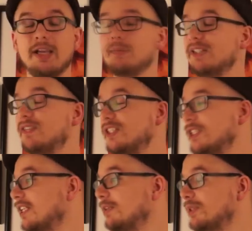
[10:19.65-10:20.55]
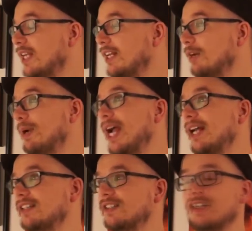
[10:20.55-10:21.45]
I can't believe this shit keeps getting a
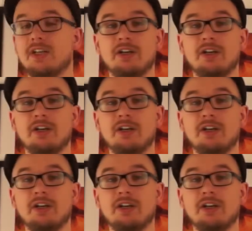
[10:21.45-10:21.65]
pass.